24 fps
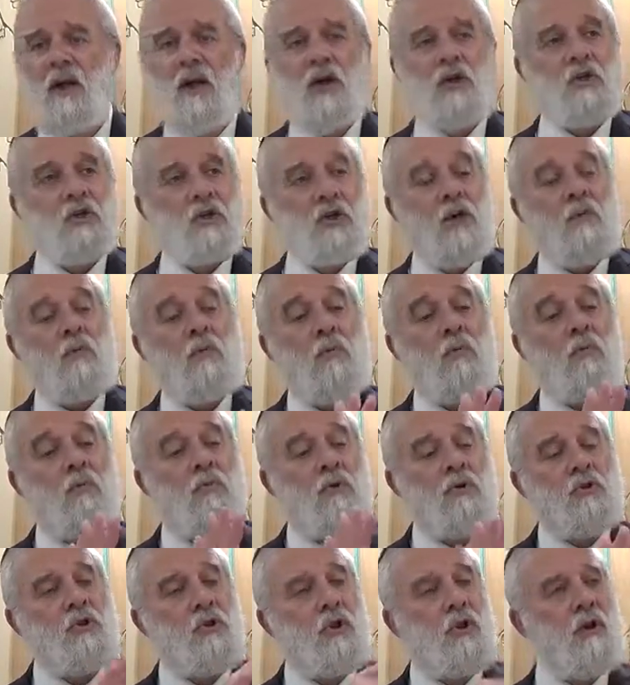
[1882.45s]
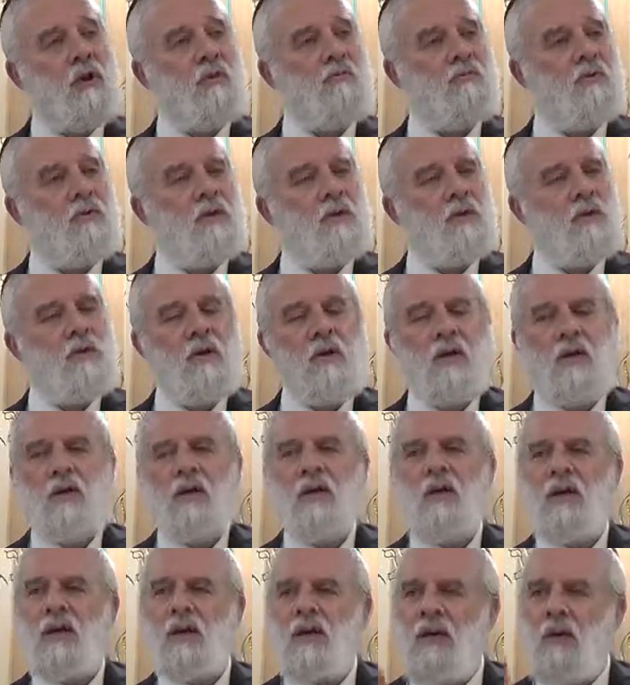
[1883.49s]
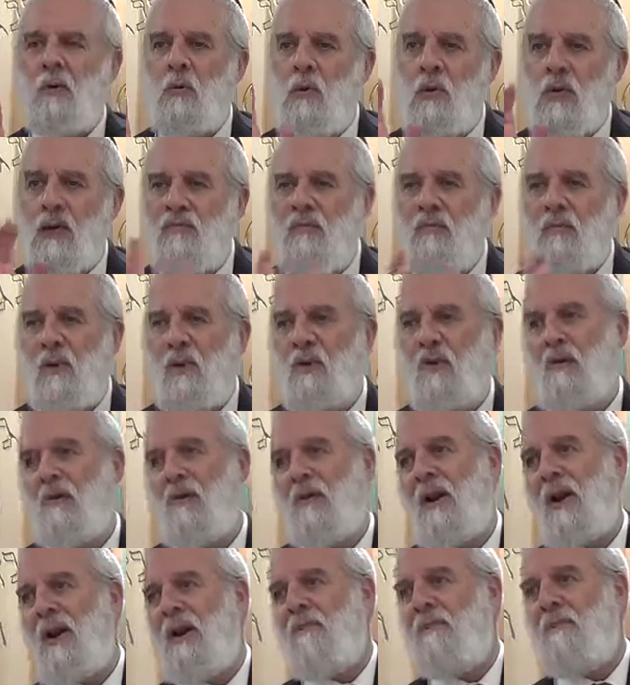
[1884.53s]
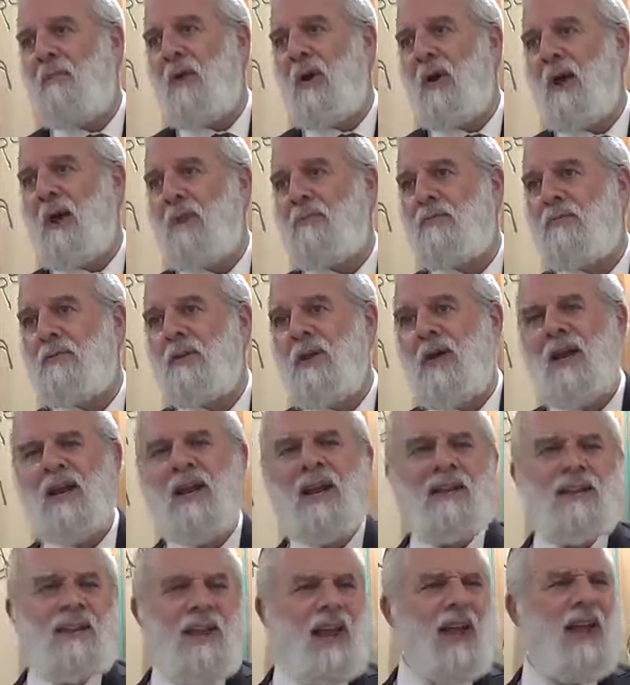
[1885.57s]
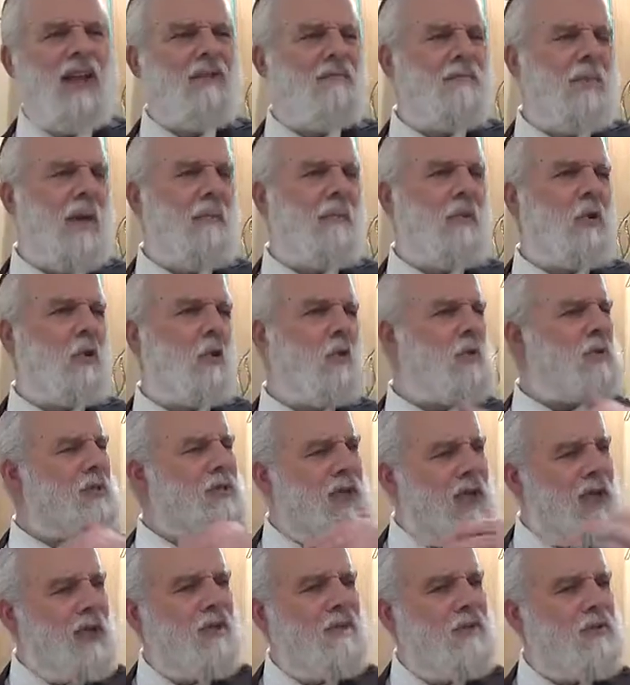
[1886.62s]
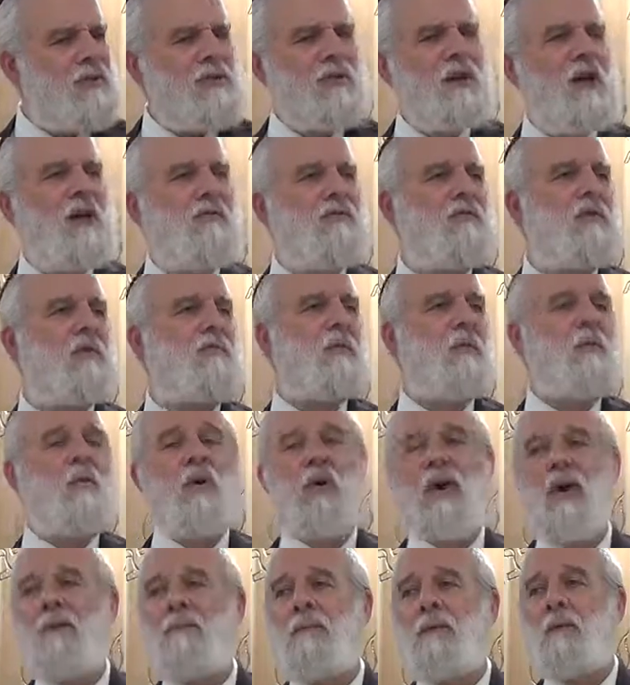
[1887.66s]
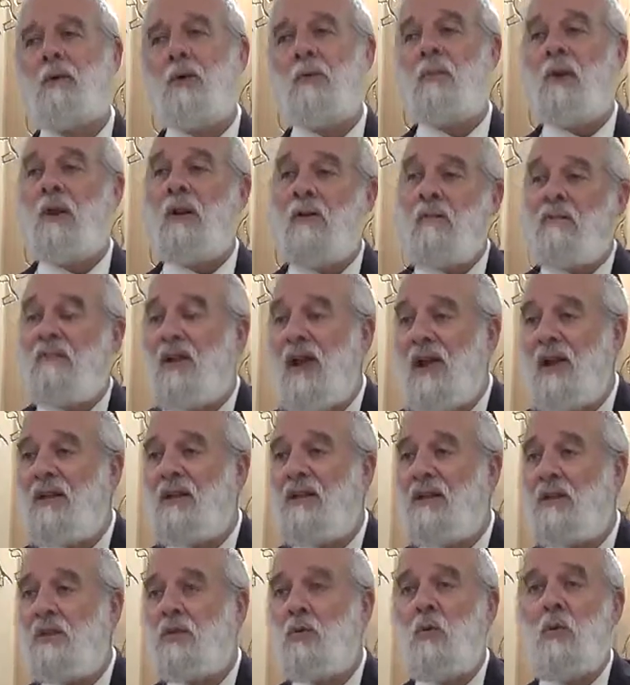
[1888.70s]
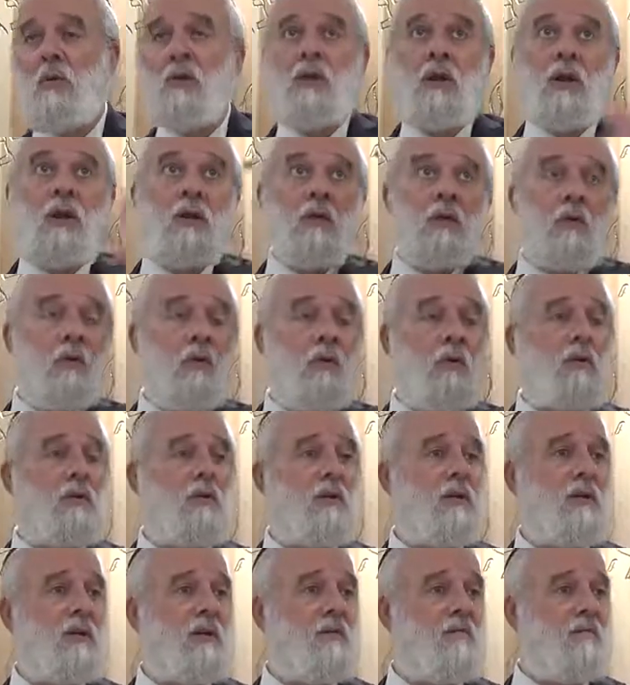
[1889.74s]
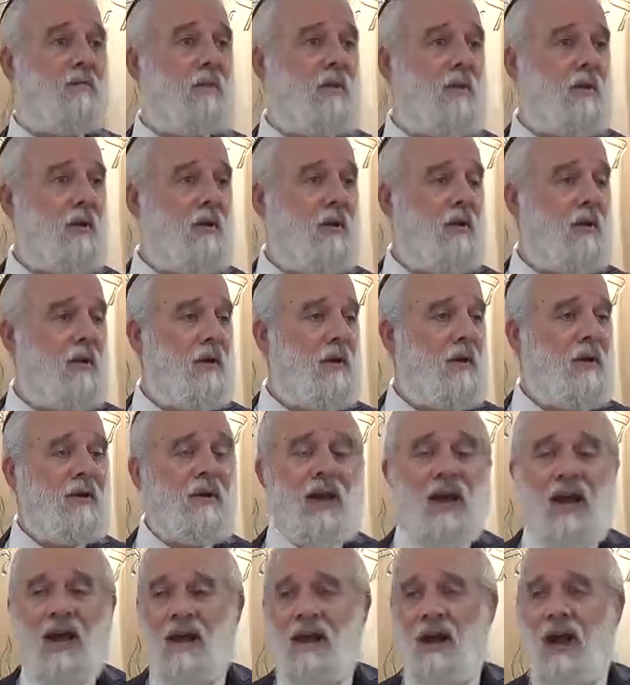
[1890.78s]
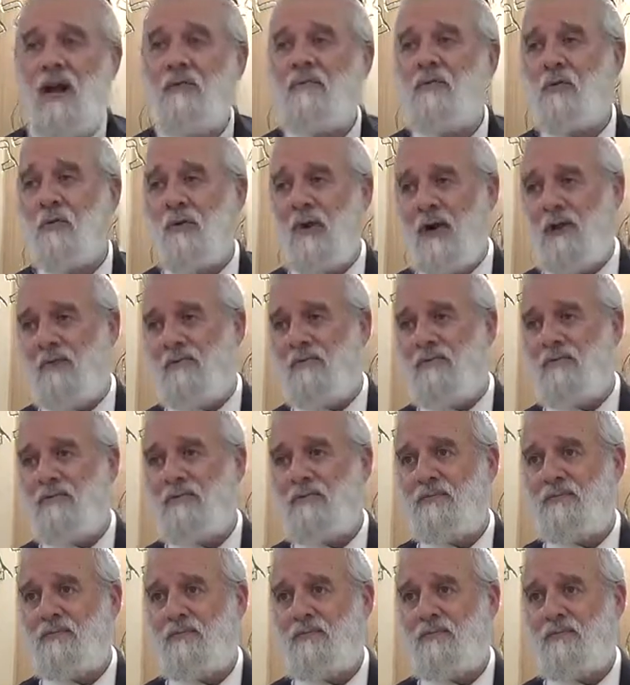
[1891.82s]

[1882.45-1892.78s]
Hashem will push it off. He will give him a long life perhaps. And at the end, maybe towards the end of his life, something will happen to him. And if not in this world, then in the world to come, in the afterlife.